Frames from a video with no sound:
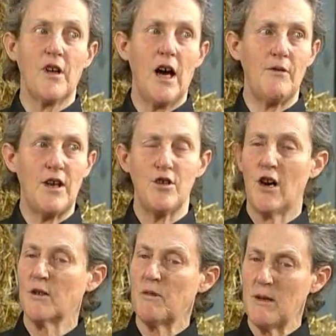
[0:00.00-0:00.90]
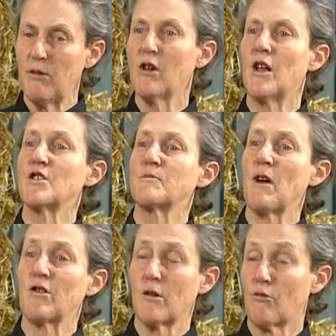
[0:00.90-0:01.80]
I've had young people on the
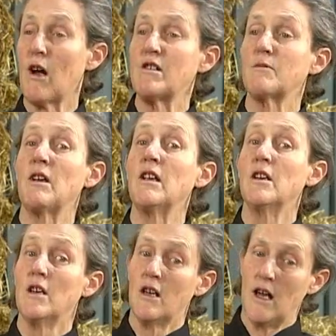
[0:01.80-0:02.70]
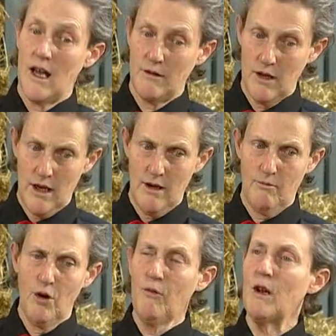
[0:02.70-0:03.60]
spectrum write to me, and, and a
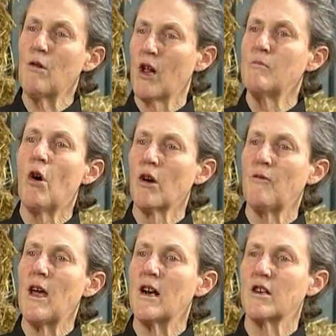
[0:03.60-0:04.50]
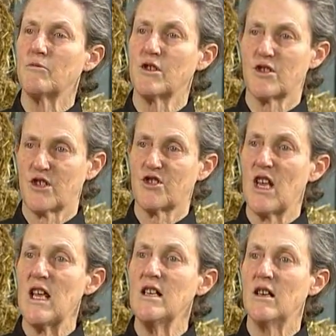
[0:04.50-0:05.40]
movie really motivated them to
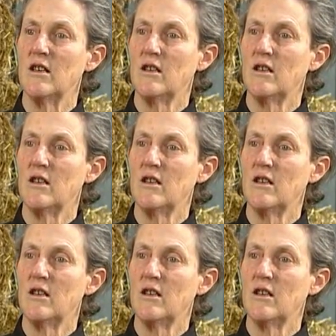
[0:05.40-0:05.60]
succeed.